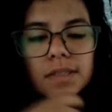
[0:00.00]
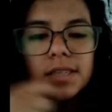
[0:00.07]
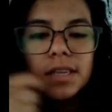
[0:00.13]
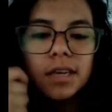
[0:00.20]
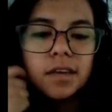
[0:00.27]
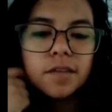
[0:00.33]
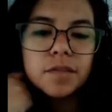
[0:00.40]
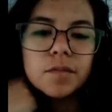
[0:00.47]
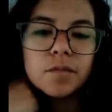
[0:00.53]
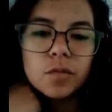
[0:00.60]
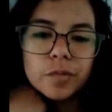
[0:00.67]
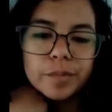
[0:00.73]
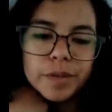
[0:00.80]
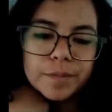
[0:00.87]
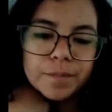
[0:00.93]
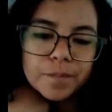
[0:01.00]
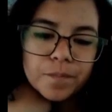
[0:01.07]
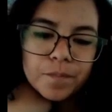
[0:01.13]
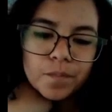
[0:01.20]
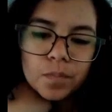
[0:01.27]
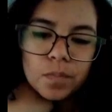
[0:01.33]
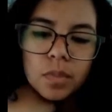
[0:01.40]
is the heaven for me?
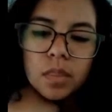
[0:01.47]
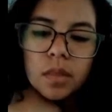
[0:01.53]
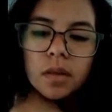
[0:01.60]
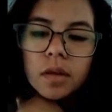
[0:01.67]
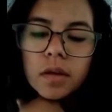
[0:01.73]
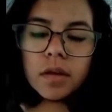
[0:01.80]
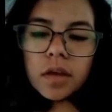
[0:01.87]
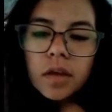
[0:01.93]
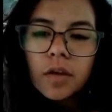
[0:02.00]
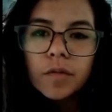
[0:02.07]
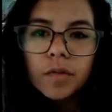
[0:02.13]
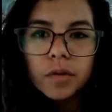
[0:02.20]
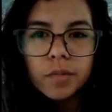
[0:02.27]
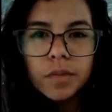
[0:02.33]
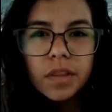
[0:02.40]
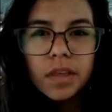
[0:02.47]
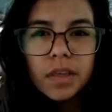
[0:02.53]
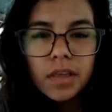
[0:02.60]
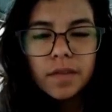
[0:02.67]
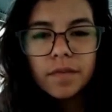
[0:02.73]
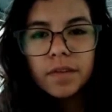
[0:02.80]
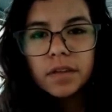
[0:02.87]
For me, the
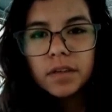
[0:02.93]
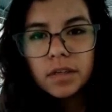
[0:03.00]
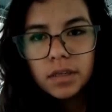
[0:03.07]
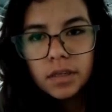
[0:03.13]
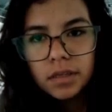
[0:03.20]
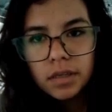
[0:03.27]
heaven